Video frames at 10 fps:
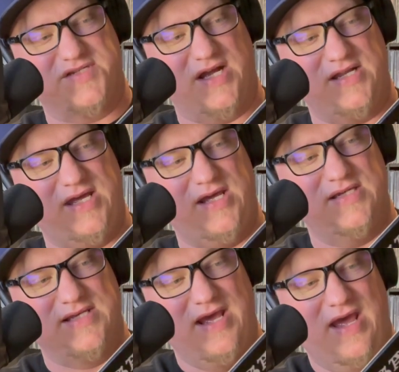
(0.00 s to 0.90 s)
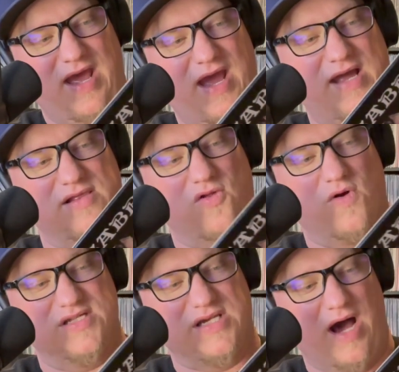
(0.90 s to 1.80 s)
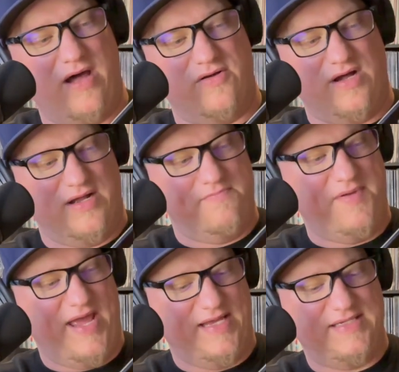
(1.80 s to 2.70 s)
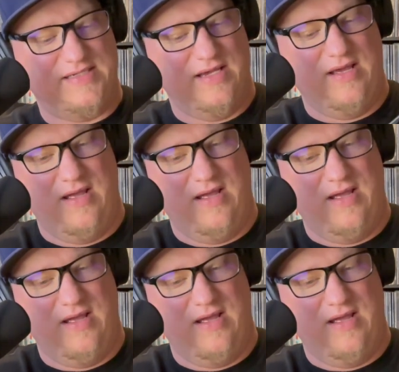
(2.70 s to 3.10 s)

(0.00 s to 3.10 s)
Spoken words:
on keys, and Lawrence Cottle on bass.